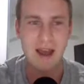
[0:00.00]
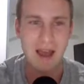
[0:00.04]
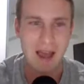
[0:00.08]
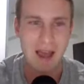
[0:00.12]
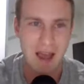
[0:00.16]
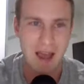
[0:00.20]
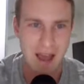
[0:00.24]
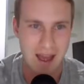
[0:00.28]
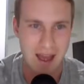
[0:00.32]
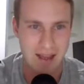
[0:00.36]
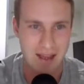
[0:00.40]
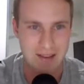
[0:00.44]

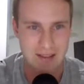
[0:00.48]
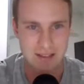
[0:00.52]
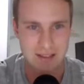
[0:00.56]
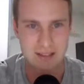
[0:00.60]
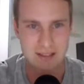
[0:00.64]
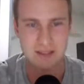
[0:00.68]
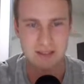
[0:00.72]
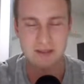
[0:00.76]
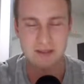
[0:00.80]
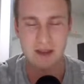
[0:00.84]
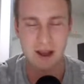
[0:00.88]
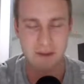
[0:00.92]

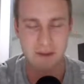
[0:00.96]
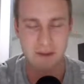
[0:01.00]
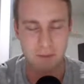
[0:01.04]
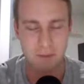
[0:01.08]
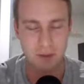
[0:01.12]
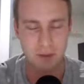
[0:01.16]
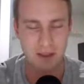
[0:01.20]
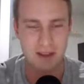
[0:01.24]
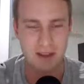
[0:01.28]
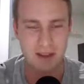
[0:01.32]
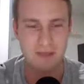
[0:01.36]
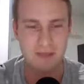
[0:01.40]
as I
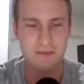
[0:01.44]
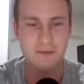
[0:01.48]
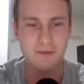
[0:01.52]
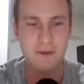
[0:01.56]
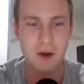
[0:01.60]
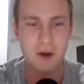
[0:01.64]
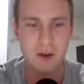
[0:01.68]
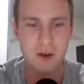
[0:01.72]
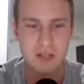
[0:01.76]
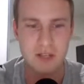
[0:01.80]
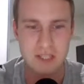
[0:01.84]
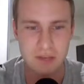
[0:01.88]
believe
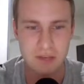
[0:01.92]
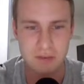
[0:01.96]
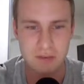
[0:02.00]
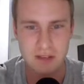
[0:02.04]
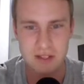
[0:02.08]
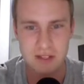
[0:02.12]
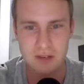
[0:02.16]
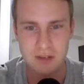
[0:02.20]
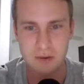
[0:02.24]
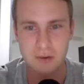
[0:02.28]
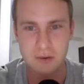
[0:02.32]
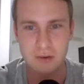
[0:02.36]
those are the
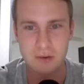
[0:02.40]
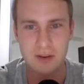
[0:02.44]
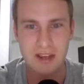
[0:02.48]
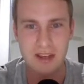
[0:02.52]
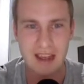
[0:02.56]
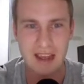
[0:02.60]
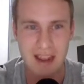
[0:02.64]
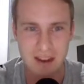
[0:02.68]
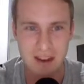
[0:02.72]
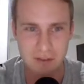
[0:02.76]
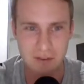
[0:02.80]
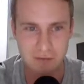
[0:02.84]
two
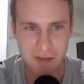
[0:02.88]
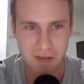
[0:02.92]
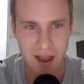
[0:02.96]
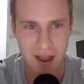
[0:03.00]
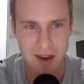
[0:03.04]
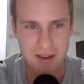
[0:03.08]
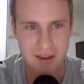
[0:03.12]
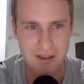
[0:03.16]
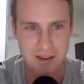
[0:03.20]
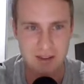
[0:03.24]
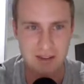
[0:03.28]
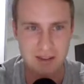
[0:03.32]
key
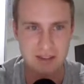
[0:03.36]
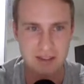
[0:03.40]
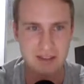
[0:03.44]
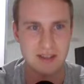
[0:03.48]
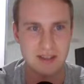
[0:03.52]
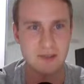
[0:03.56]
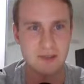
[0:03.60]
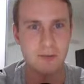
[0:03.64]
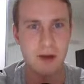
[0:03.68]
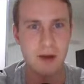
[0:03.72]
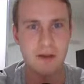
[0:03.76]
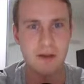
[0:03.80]
factors
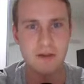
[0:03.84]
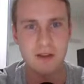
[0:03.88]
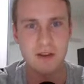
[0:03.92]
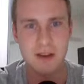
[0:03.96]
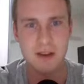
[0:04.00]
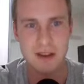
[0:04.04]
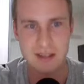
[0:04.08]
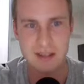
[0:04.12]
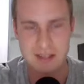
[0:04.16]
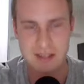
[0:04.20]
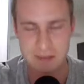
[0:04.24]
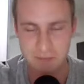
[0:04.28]
in whether
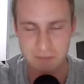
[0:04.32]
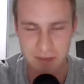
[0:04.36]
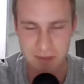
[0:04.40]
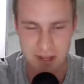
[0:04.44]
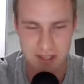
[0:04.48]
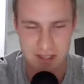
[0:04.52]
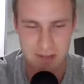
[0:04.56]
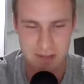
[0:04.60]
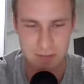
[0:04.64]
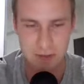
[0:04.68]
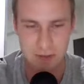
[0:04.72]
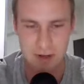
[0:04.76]
this
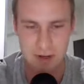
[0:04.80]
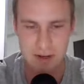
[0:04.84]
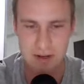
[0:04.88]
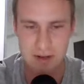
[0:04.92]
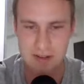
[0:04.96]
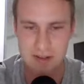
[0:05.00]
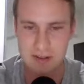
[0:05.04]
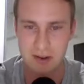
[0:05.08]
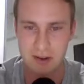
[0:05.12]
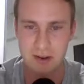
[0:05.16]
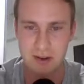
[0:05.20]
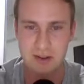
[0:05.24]
investment
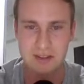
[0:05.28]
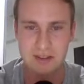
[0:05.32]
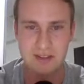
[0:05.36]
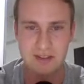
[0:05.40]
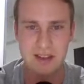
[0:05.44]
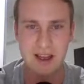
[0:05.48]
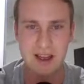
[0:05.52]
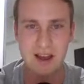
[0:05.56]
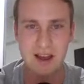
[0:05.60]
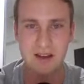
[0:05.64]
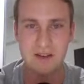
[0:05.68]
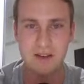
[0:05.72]
turns
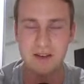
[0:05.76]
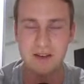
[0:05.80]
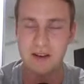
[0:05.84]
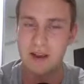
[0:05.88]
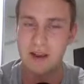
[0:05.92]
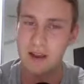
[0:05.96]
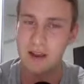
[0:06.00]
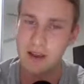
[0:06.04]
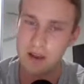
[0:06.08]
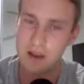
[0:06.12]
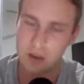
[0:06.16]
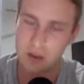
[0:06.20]
out
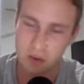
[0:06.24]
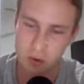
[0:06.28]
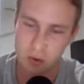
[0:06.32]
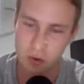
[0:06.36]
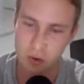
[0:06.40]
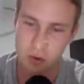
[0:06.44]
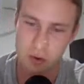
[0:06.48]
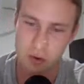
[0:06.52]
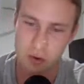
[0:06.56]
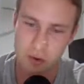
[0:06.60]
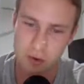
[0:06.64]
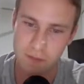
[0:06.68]

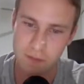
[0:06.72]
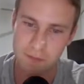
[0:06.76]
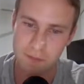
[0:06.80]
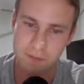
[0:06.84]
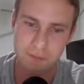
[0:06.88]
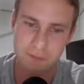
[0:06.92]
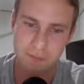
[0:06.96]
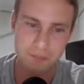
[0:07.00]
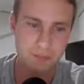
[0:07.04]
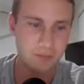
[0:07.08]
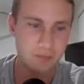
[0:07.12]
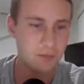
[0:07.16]
good
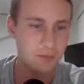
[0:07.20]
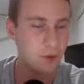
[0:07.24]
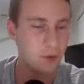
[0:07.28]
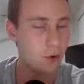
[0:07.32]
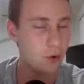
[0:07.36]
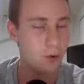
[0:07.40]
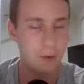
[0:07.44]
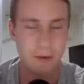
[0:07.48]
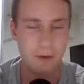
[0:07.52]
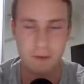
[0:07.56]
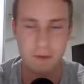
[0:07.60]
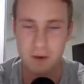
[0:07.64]
or
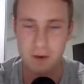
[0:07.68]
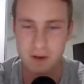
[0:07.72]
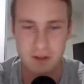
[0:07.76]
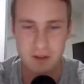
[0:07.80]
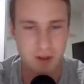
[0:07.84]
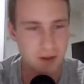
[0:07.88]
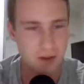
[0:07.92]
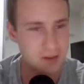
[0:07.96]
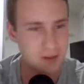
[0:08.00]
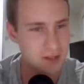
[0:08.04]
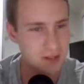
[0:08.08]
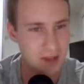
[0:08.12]
whether it
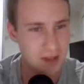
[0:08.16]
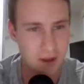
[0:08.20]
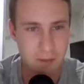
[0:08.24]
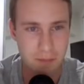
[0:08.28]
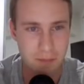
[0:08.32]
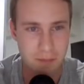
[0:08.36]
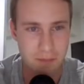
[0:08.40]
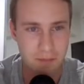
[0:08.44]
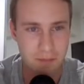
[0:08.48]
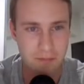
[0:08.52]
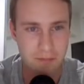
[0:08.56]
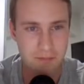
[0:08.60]
turns out
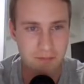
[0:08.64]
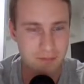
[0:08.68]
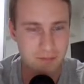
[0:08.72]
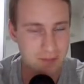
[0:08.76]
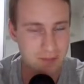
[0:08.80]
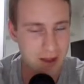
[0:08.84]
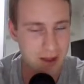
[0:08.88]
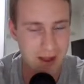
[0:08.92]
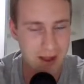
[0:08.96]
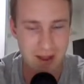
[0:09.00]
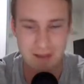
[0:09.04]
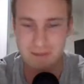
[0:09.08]

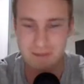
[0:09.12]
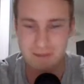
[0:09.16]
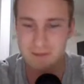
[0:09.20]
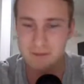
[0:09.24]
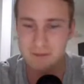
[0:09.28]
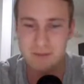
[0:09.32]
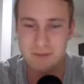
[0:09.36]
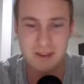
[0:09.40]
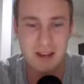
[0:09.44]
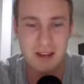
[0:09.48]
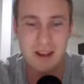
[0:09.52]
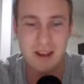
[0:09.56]

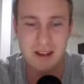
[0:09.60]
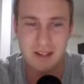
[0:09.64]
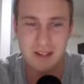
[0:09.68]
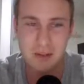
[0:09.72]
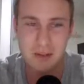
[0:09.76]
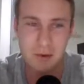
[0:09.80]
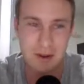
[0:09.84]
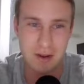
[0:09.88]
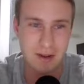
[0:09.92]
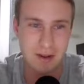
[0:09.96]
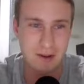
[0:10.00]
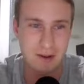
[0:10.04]

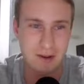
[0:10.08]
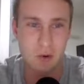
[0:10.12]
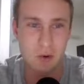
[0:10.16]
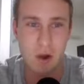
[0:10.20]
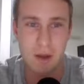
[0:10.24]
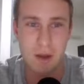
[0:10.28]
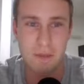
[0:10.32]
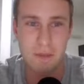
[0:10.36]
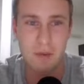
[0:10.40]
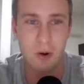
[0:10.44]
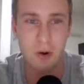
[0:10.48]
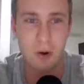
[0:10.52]
doing
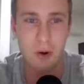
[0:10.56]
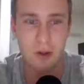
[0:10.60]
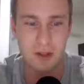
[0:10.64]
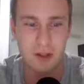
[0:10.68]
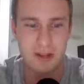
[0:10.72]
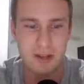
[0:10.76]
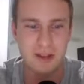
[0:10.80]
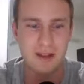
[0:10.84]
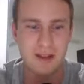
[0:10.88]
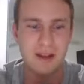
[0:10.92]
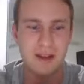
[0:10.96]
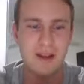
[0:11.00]
quite
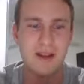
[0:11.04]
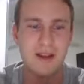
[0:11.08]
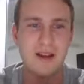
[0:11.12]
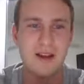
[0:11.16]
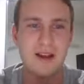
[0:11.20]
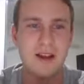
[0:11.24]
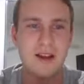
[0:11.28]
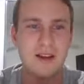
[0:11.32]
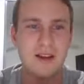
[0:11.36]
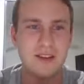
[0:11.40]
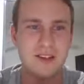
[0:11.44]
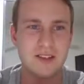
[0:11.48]
poorly.
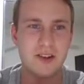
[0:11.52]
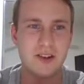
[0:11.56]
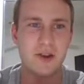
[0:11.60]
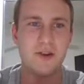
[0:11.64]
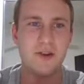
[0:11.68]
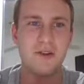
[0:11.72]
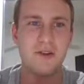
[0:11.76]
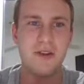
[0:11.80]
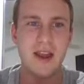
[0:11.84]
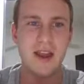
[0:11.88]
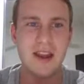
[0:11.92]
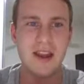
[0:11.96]

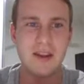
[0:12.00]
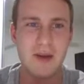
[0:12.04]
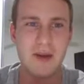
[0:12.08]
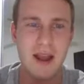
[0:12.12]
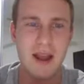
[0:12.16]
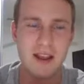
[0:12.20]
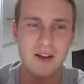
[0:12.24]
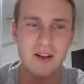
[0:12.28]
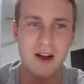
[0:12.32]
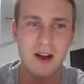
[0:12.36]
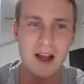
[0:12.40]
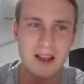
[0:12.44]
So anyway
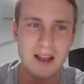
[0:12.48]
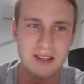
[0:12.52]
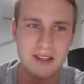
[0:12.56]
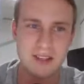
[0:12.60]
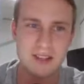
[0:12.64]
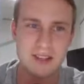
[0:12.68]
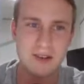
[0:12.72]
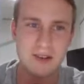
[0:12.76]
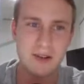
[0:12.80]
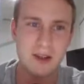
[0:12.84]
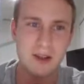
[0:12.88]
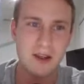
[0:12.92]

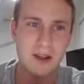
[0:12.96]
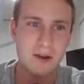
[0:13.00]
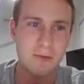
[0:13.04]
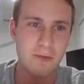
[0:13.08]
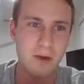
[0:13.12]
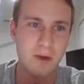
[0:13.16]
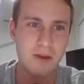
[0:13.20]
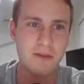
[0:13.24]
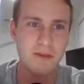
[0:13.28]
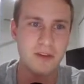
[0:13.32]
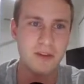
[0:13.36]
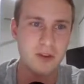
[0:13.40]
guys,
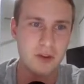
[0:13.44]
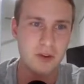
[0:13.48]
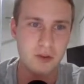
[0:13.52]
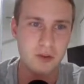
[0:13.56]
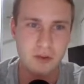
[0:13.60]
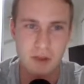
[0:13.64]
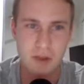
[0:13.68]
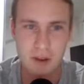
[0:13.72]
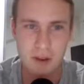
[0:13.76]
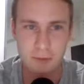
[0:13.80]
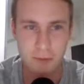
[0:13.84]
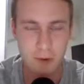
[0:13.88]
revenue,
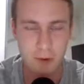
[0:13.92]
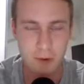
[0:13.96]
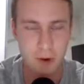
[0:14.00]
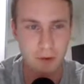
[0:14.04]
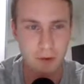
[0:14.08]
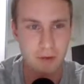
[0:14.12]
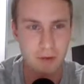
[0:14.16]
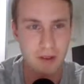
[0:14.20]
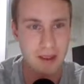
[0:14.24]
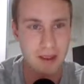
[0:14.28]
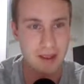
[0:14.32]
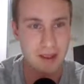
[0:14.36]
it
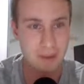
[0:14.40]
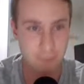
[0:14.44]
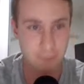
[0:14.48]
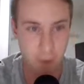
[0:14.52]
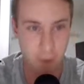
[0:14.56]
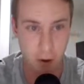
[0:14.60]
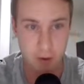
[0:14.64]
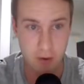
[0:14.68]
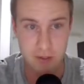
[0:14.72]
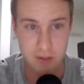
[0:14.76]
rose